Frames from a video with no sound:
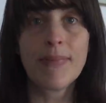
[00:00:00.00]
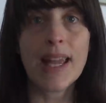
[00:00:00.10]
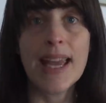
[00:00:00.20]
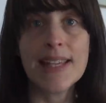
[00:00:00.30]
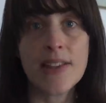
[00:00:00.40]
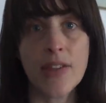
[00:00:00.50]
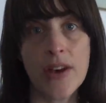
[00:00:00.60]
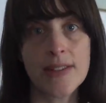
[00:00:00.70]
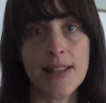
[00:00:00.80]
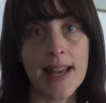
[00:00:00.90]
It's
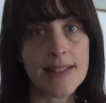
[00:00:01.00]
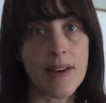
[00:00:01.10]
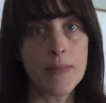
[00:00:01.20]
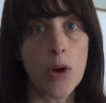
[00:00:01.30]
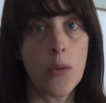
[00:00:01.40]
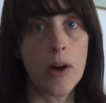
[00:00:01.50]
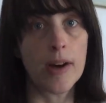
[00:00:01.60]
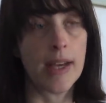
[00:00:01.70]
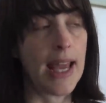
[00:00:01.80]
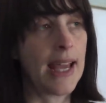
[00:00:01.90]
Thursday, so I'm not
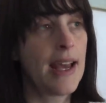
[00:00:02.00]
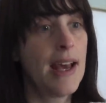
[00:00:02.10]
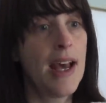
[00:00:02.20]
working.